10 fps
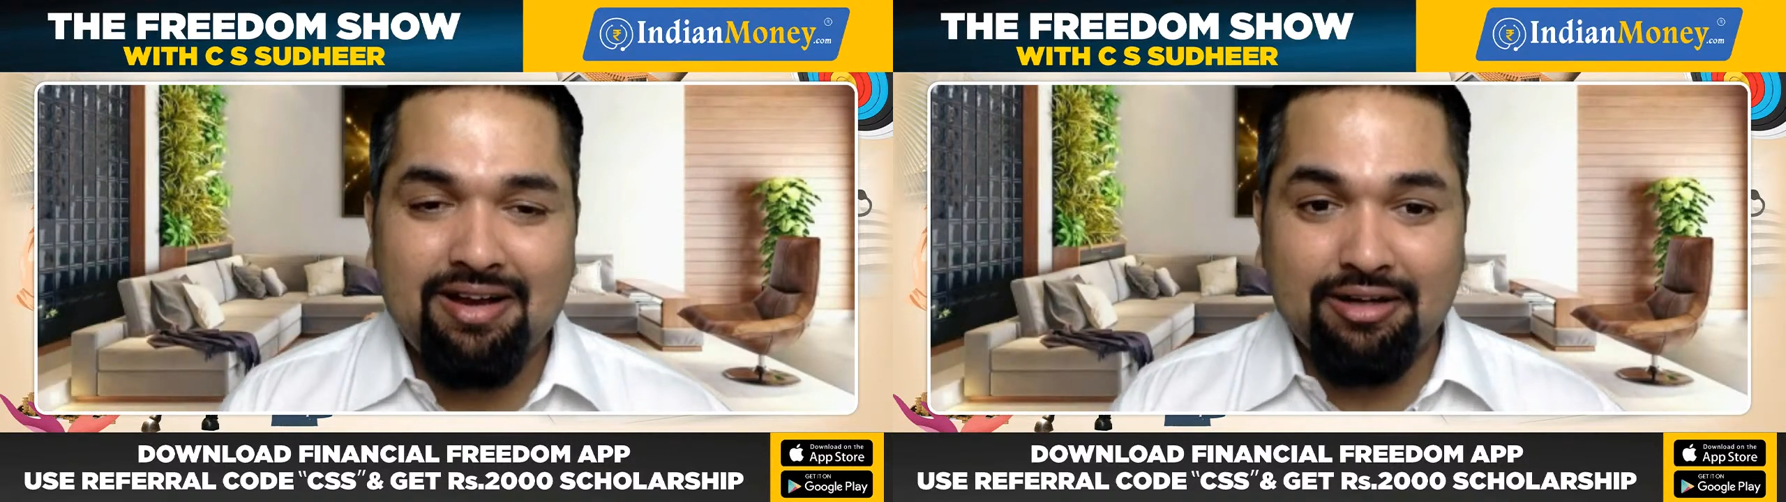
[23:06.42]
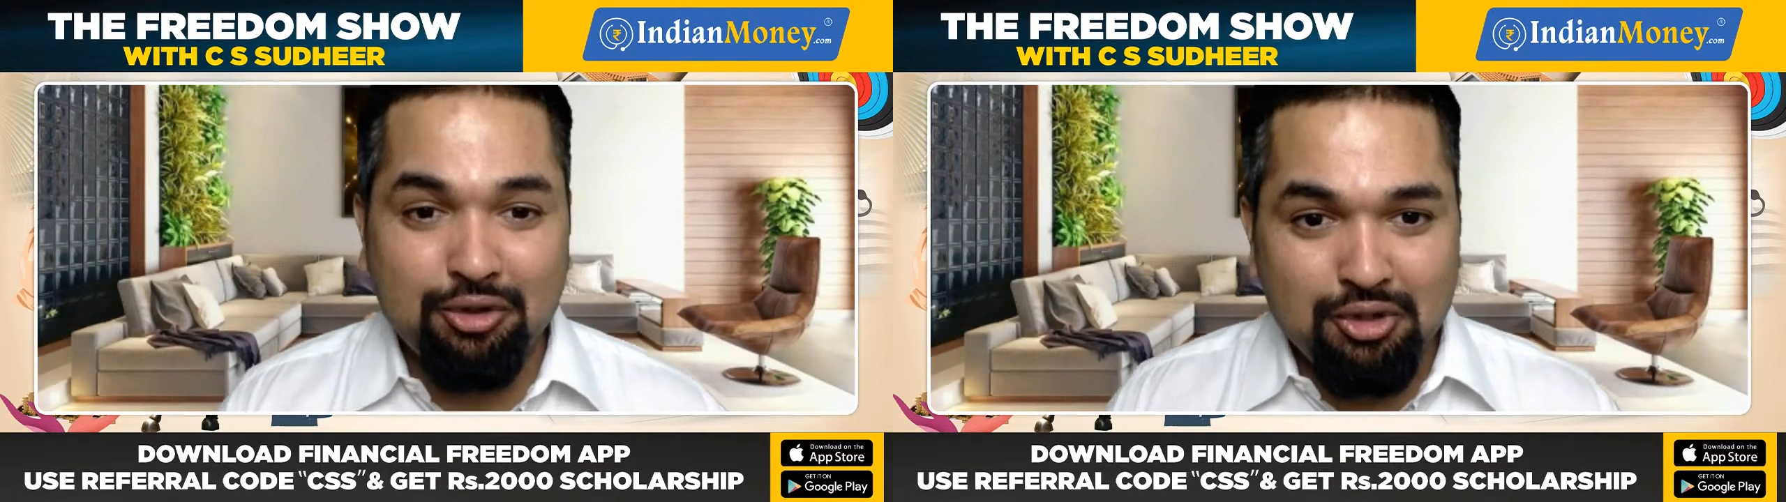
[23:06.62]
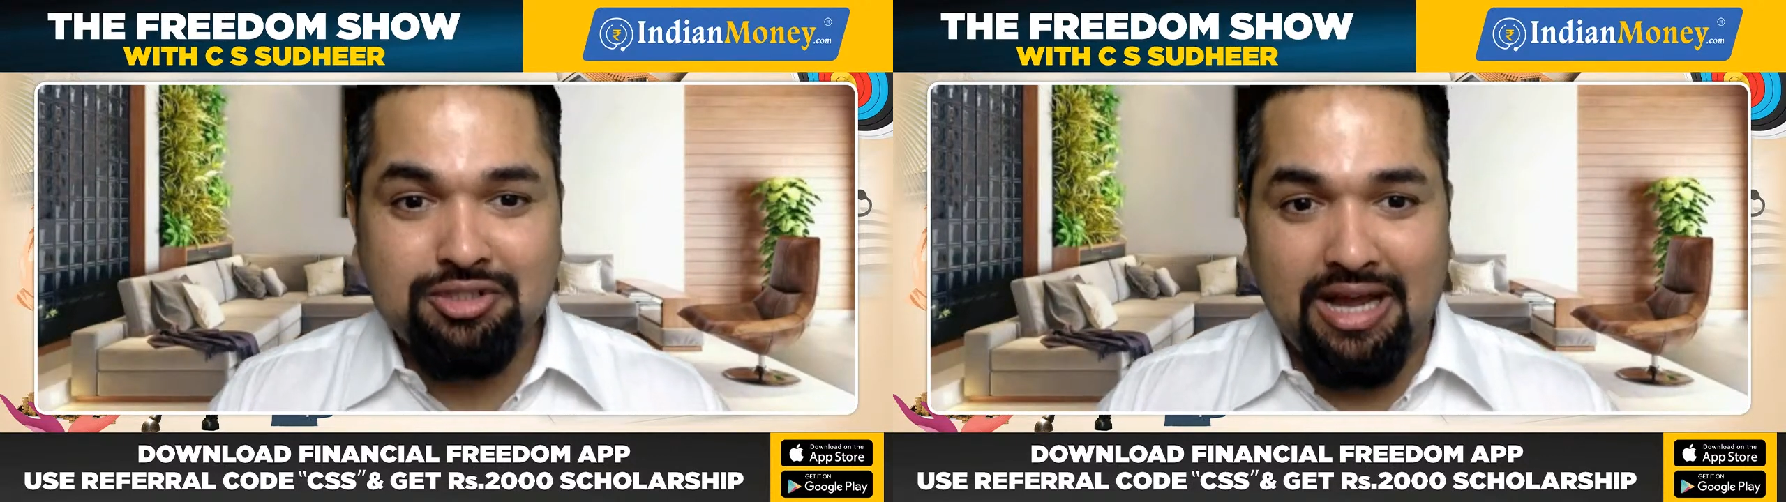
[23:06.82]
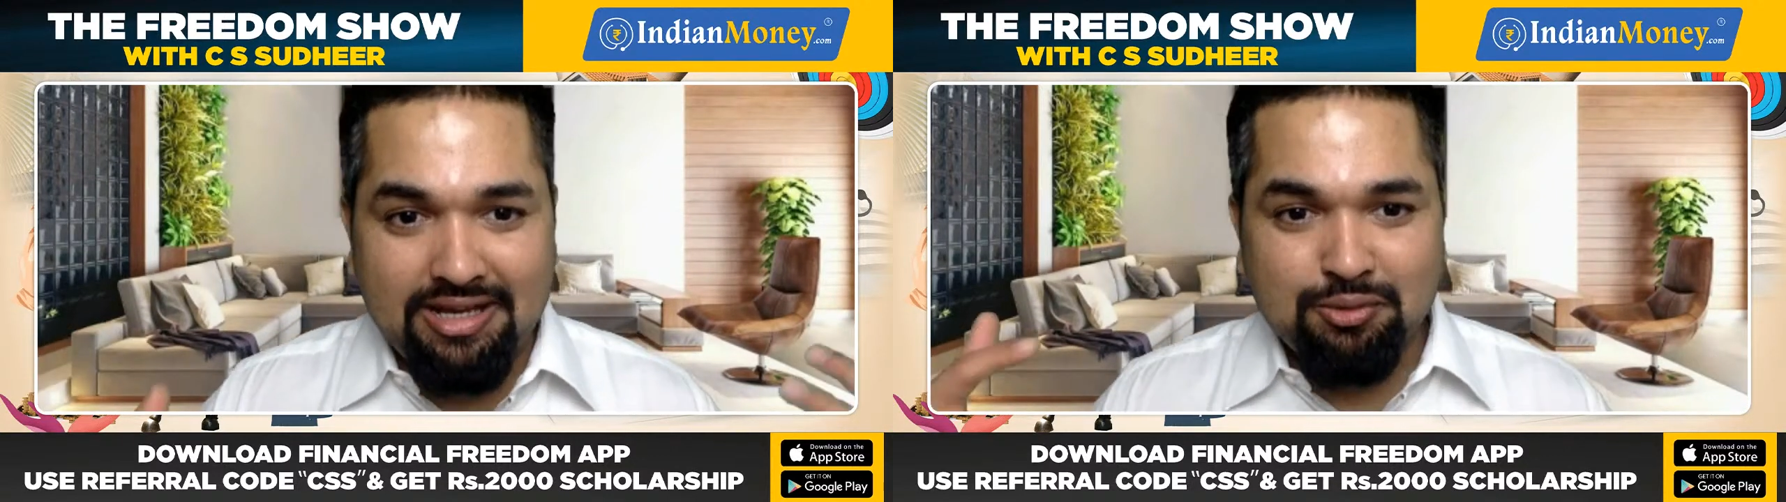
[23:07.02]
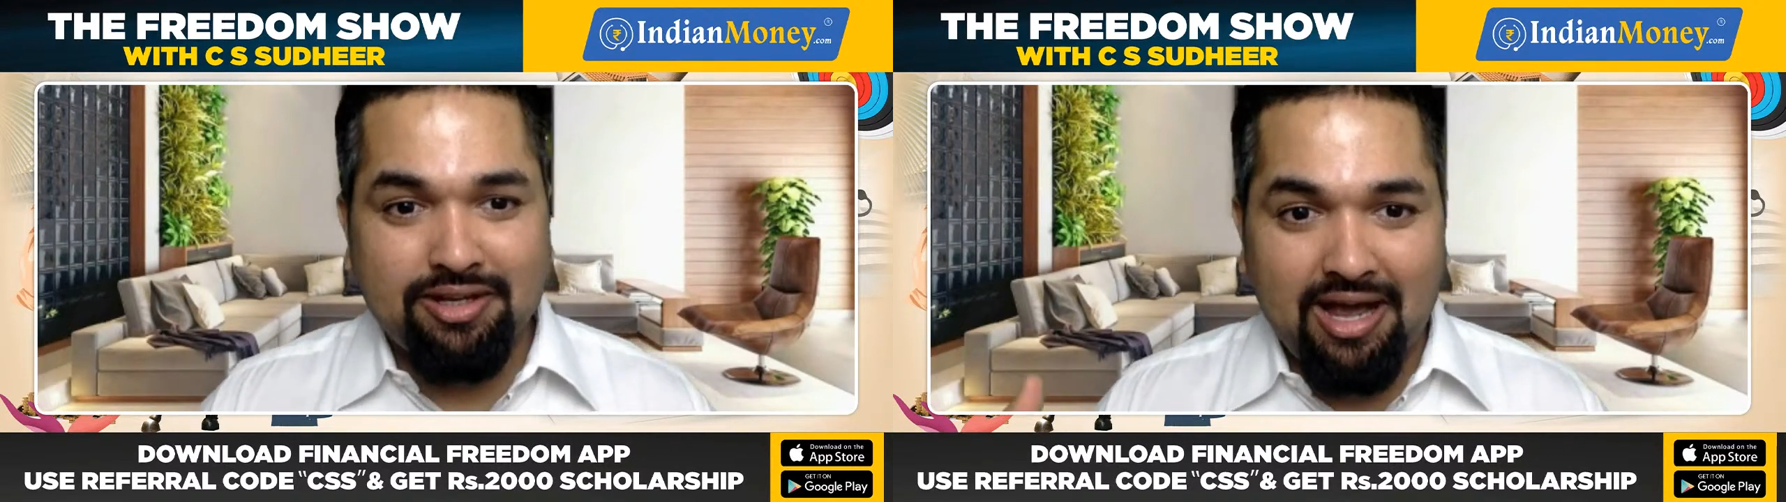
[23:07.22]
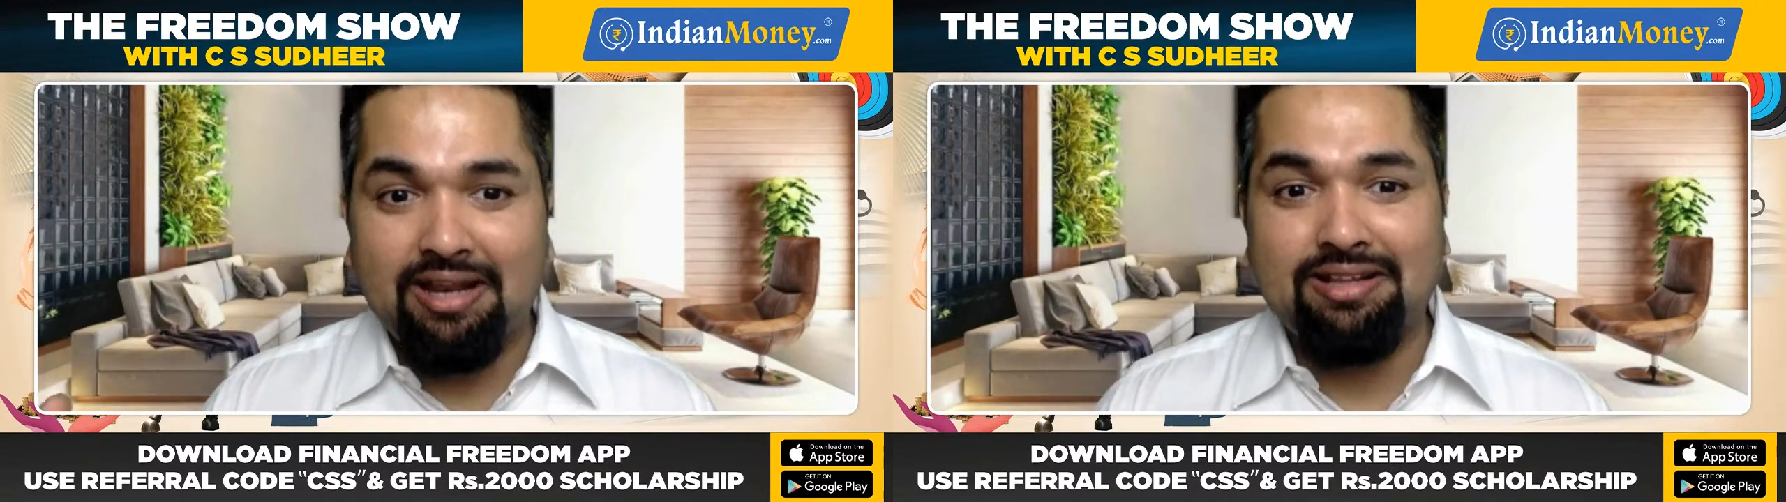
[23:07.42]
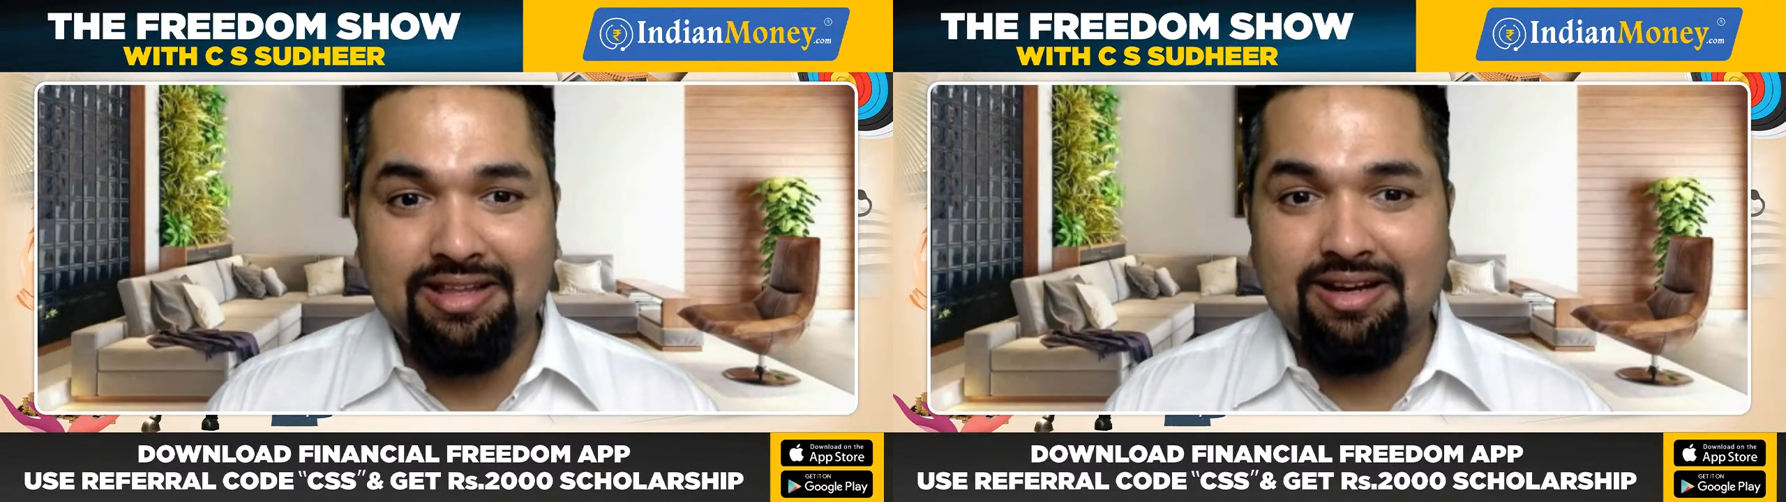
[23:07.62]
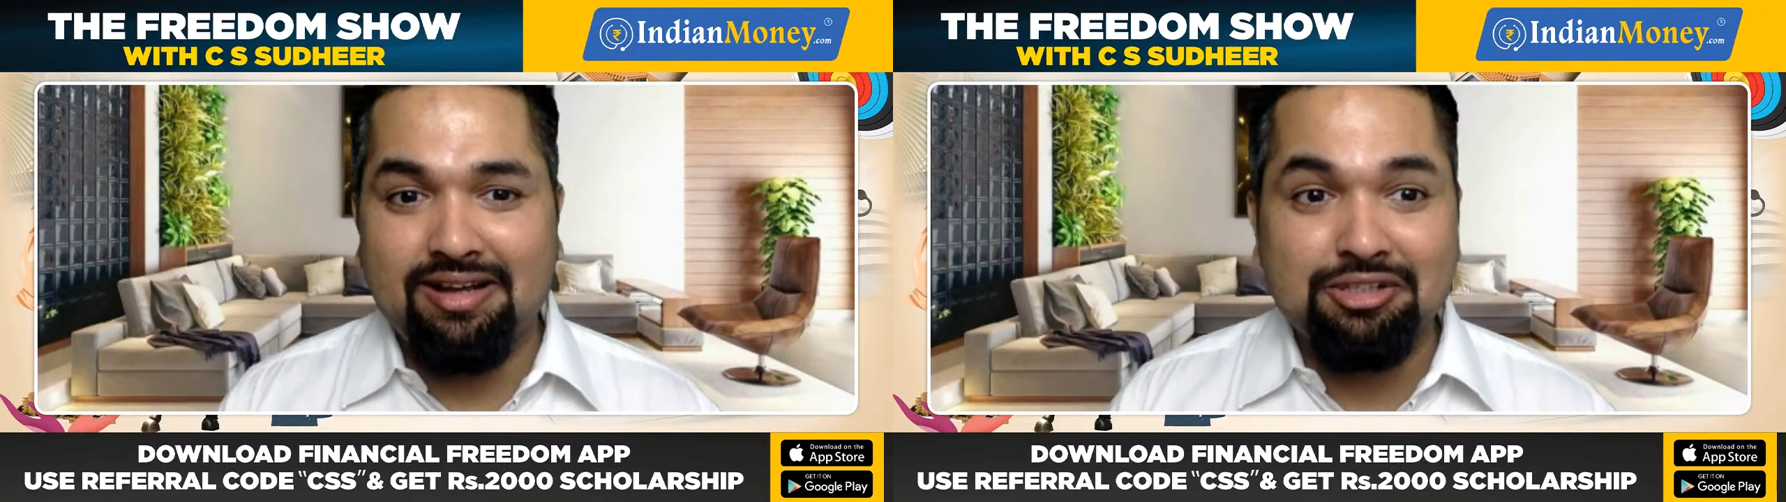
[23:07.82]
And those guys were carrying
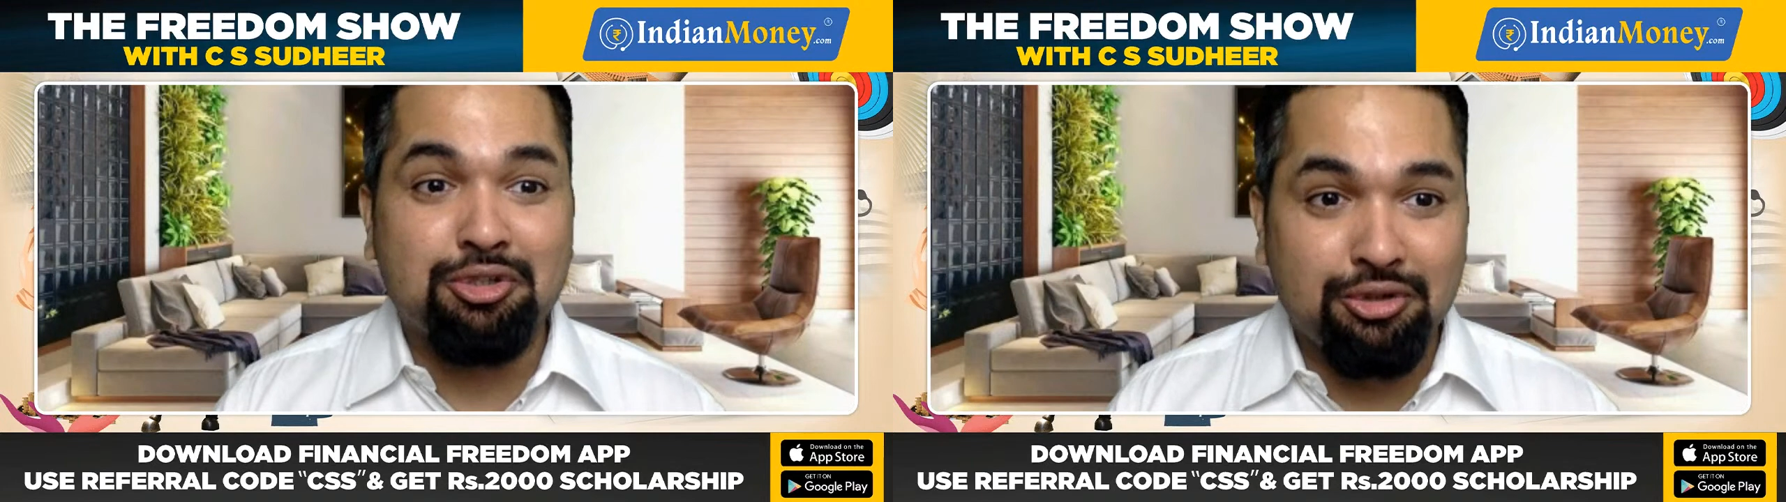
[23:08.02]
their guns,